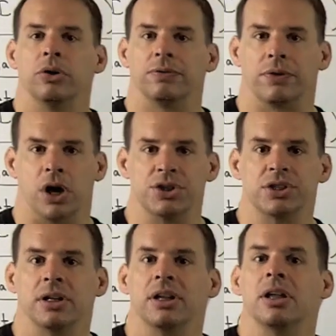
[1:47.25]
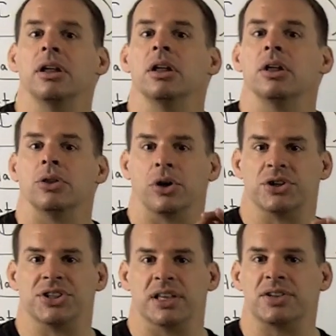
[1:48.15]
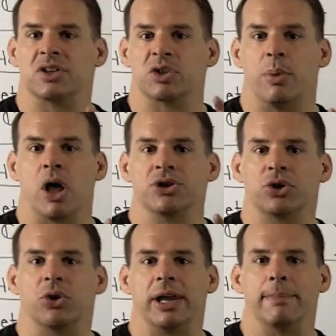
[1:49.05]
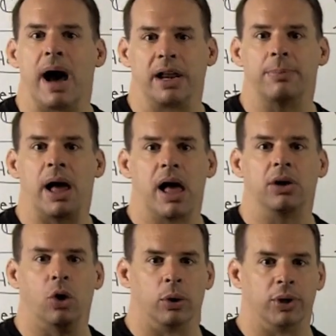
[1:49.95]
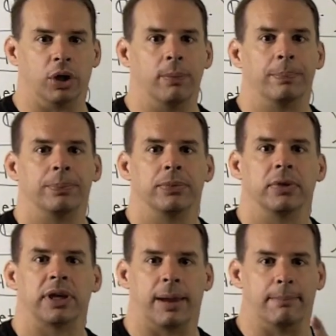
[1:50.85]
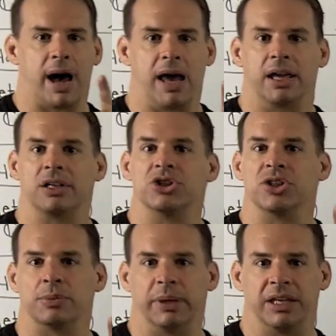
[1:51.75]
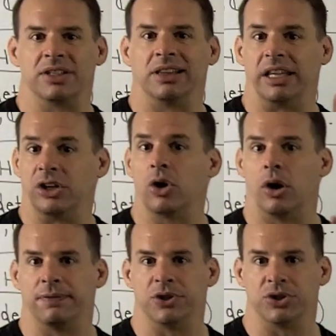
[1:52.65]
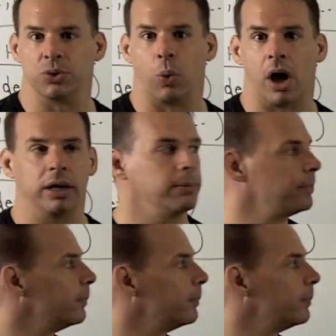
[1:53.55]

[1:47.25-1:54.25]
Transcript: First, there exists a smallest degree monic polynomial. Okay, monic just means leading coefficient's one.